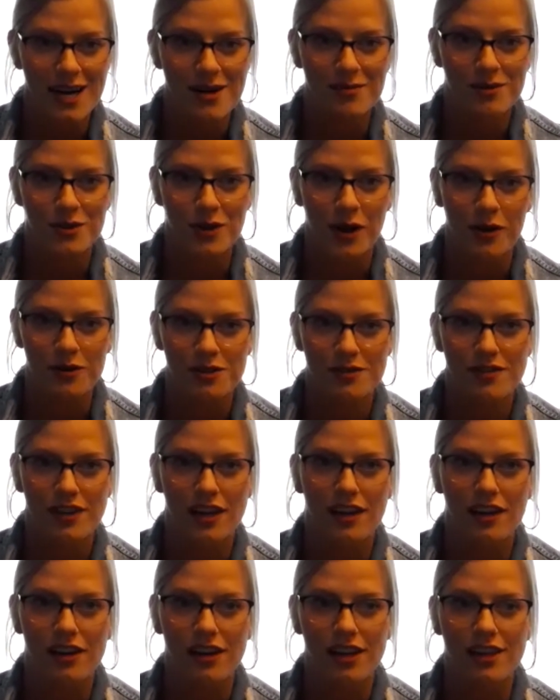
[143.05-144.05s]
So I was
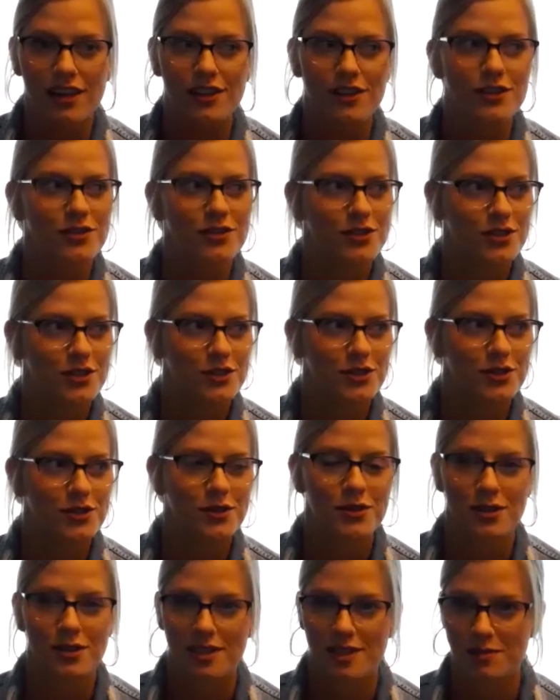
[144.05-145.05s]
very used to
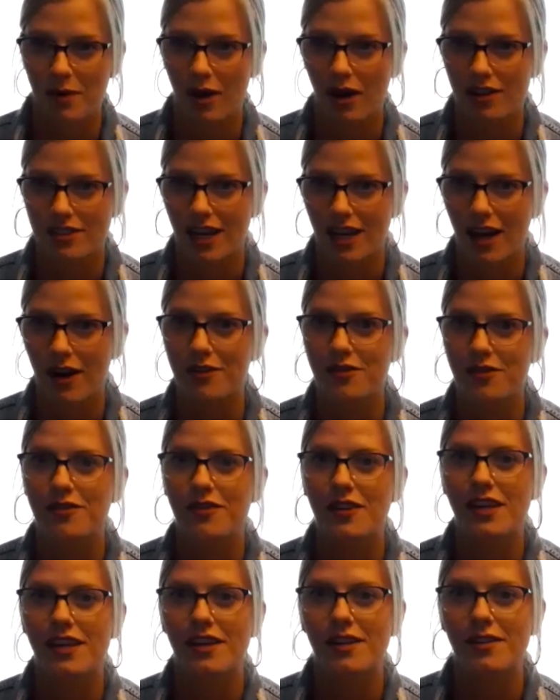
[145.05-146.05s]
the small town
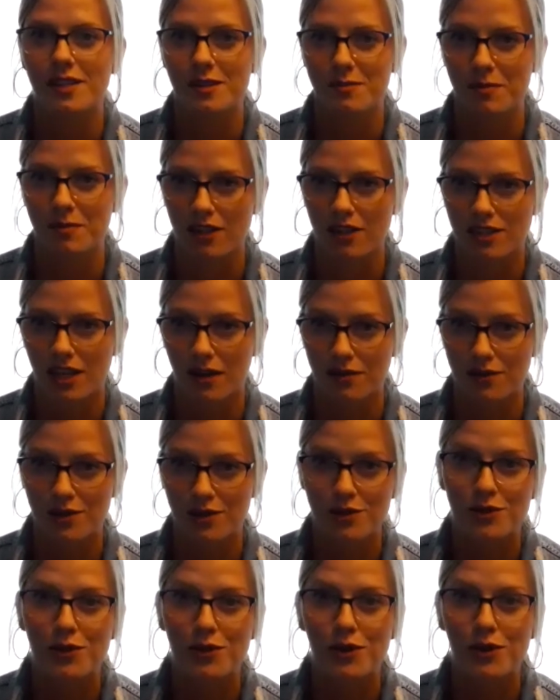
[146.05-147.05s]
feel, the small town
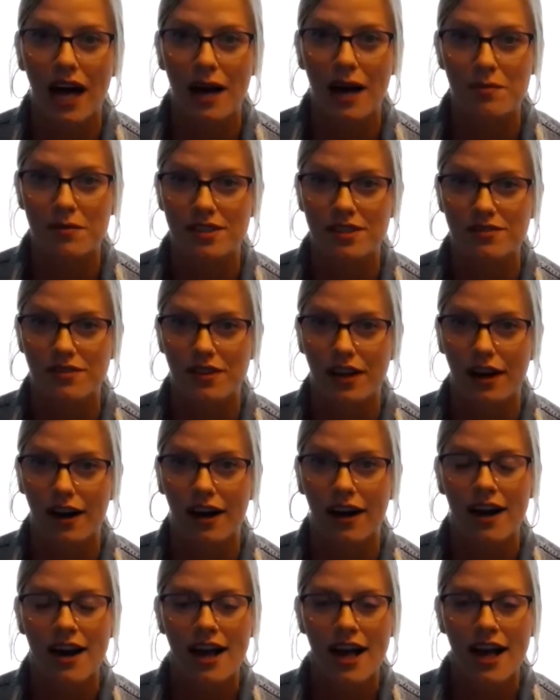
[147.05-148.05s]
school
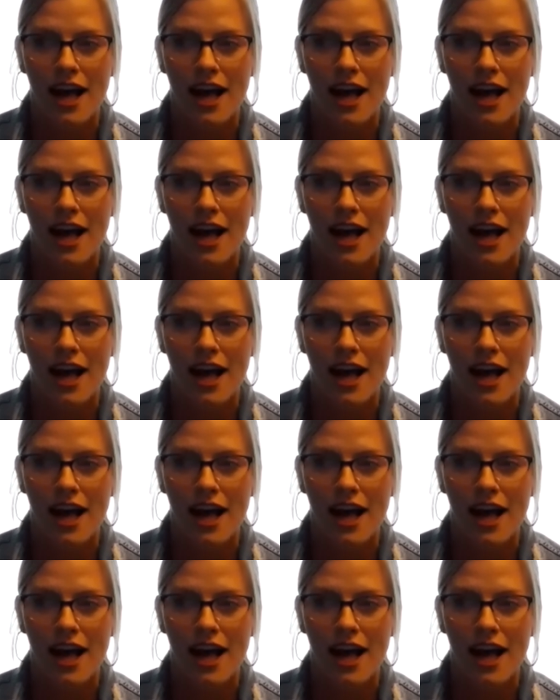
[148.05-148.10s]
atmosphere.